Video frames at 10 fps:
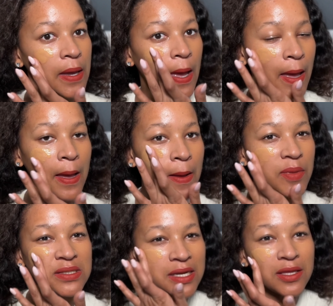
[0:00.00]

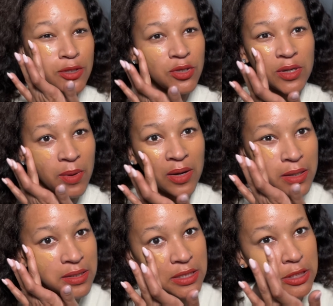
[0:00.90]
There's nothing cute about
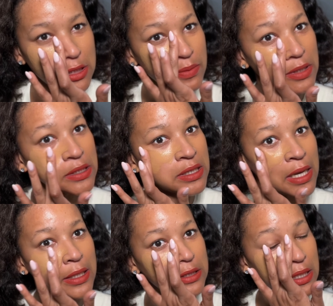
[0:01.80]
it. It just means
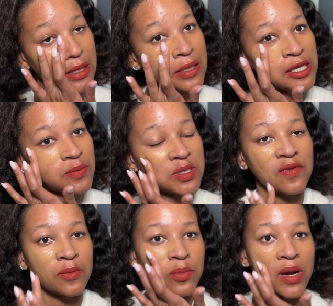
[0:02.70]
that the
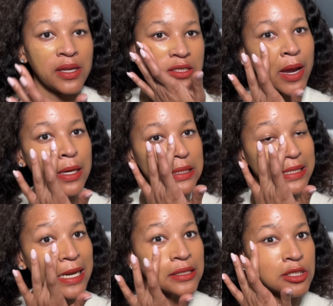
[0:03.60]
specific brand and is
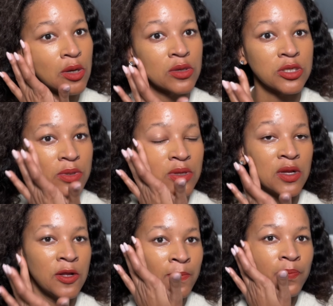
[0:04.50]
less knowledgeable
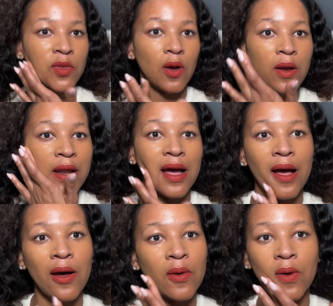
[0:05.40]
on
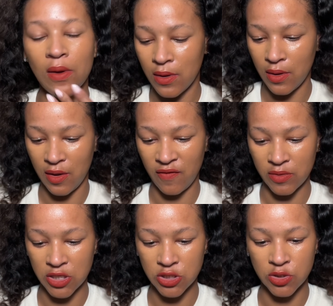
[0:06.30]
how a
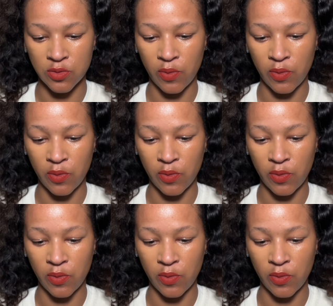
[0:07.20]
foundation should